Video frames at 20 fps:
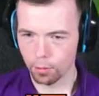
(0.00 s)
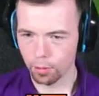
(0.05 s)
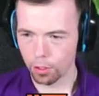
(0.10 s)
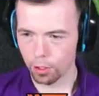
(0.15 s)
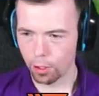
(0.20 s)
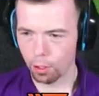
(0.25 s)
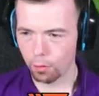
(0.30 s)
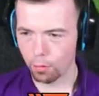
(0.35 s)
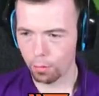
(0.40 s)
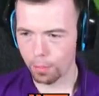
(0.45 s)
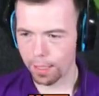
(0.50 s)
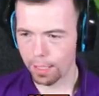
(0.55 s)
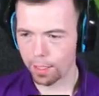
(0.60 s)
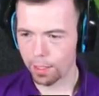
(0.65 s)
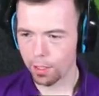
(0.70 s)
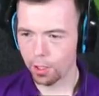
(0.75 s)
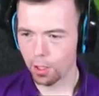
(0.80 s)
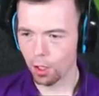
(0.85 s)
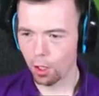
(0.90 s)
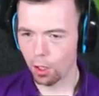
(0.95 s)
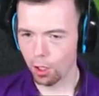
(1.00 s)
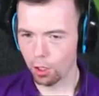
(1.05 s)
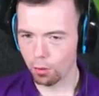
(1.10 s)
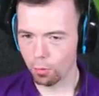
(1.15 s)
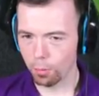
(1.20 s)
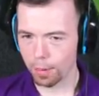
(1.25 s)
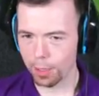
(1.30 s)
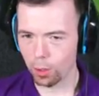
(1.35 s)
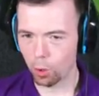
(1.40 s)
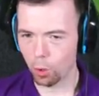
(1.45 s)
Love a bit. I love a
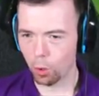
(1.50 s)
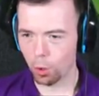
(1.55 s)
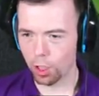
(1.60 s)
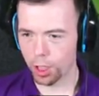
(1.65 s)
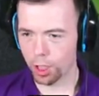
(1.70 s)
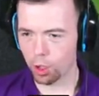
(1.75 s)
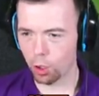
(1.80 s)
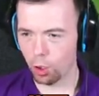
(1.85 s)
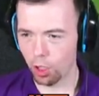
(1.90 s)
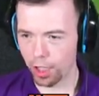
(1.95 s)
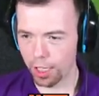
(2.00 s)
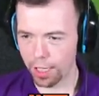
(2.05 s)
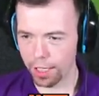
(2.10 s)
bit. Holy goalie.